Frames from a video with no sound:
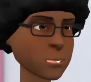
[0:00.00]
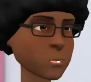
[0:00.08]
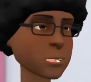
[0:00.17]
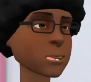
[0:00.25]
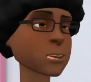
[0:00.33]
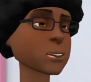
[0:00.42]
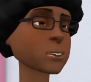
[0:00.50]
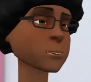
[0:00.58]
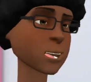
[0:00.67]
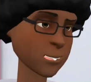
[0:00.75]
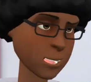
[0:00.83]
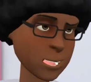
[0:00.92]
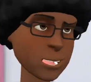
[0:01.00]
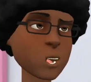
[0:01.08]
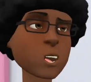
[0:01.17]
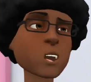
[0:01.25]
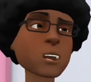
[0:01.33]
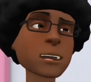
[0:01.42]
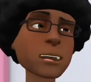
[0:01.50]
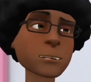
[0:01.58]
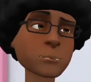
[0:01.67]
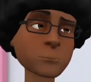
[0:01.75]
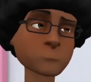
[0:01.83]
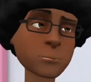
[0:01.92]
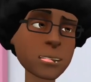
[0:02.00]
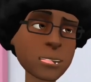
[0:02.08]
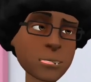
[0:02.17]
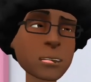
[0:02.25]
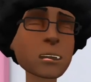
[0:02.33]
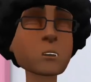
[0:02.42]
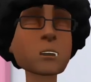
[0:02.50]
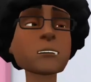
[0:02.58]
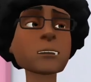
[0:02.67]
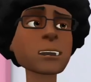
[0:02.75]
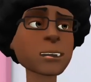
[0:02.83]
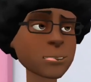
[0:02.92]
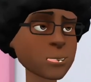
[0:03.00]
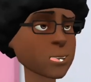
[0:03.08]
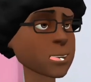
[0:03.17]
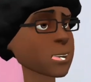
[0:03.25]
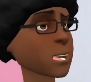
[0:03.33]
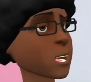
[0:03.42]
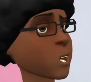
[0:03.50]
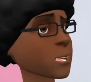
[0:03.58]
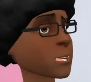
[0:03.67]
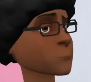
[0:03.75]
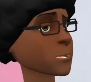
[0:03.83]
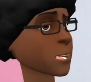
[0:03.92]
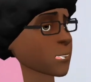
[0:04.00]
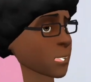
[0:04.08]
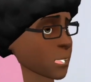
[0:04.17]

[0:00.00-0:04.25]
I can't believe it's you, Julia, but that coronavirus going around and I'm leaving